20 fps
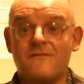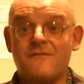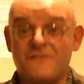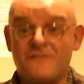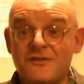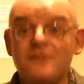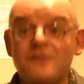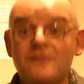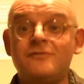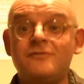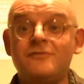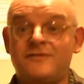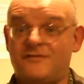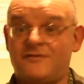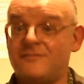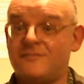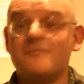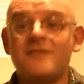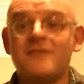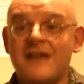viewed
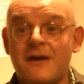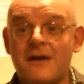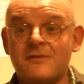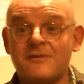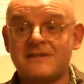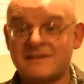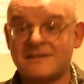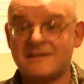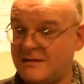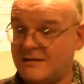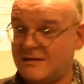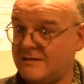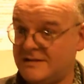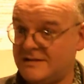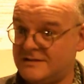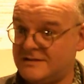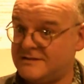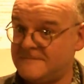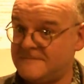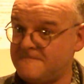from the outside,